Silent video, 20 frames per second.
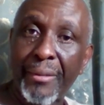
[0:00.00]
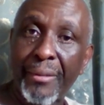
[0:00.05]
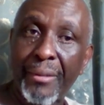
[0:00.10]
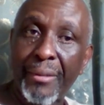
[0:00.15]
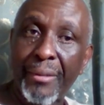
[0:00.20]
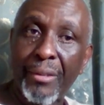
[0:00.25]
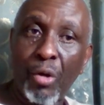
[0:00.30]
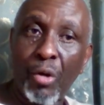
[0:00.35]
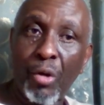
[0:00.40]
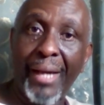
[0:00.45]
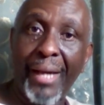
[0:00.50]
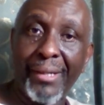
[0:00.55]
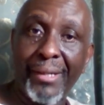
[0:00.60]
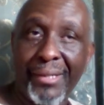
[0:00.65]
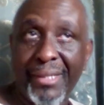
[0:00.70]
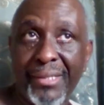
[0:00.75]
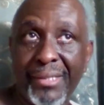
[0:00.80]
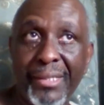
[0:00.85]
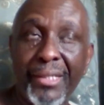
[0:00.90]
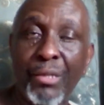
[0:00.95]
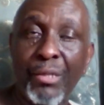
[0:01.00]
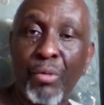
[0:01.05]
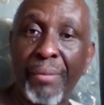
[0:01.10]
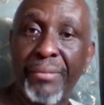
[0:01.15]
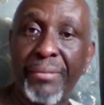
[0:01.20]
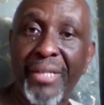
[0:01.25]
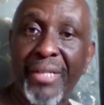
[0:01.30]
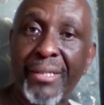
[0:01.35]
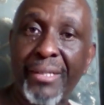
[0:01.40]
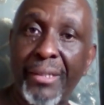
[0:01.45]
Or let's say the
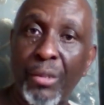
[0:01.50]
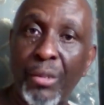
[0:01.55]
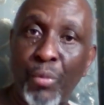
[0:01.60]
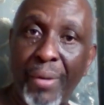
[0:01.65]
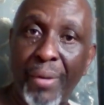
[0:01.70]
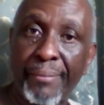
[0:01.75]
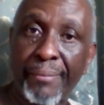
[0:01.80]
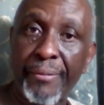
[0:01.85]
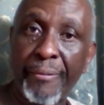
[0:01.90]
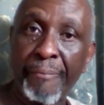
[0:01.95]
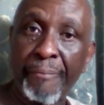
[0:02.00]
website and the web app.